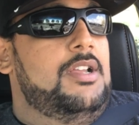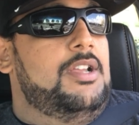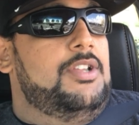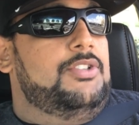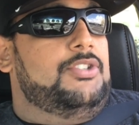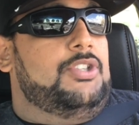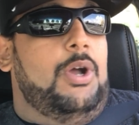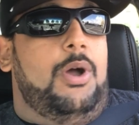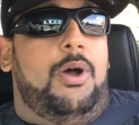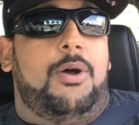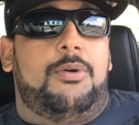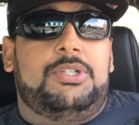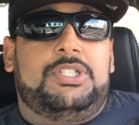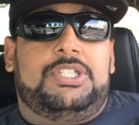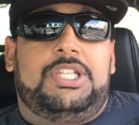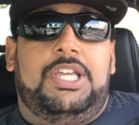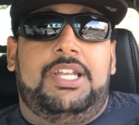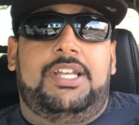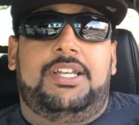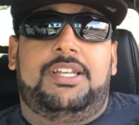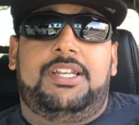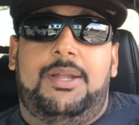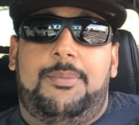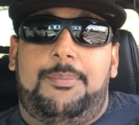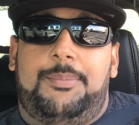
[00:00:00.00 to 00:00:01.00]
So I was
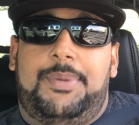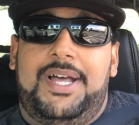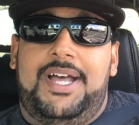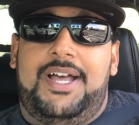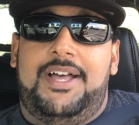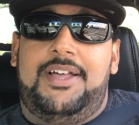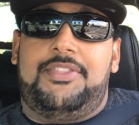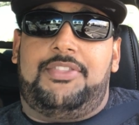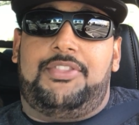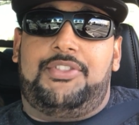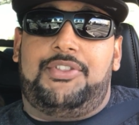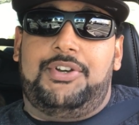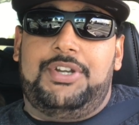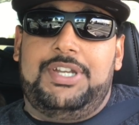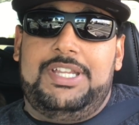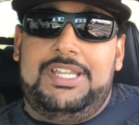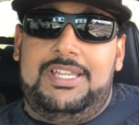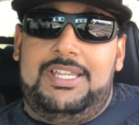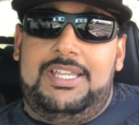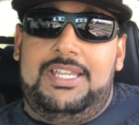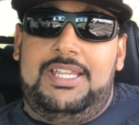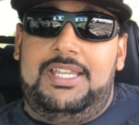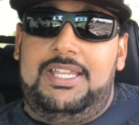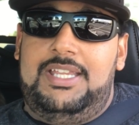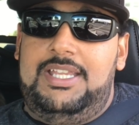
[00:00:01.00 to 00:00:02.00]
getting about
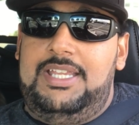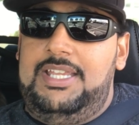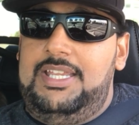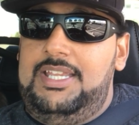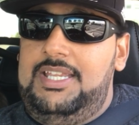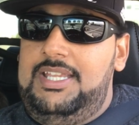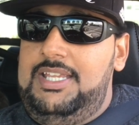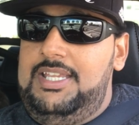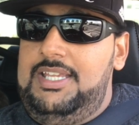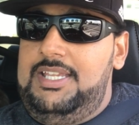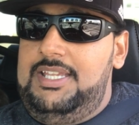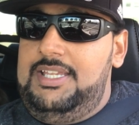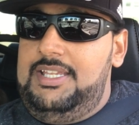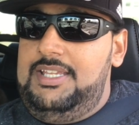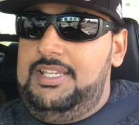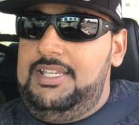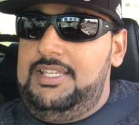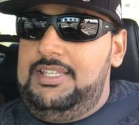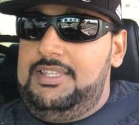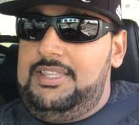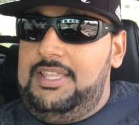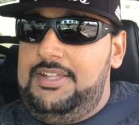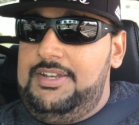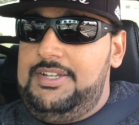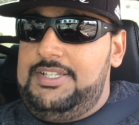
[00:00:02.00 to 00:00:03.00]

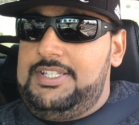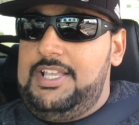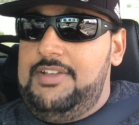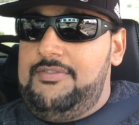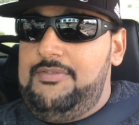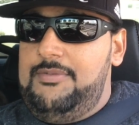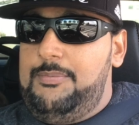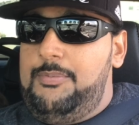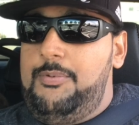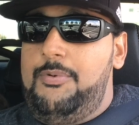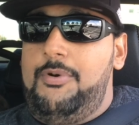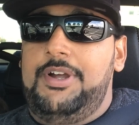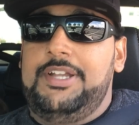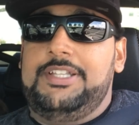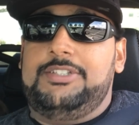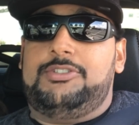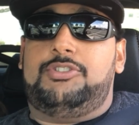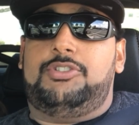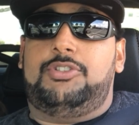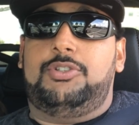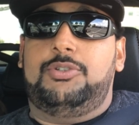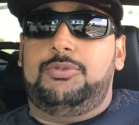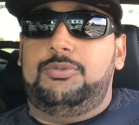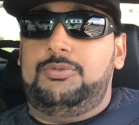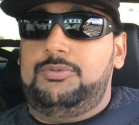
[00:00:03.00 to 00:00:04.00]

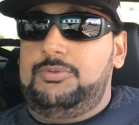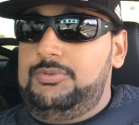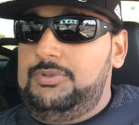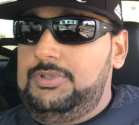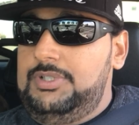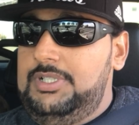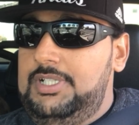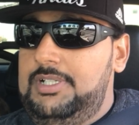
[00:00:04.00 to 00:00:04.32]
337.2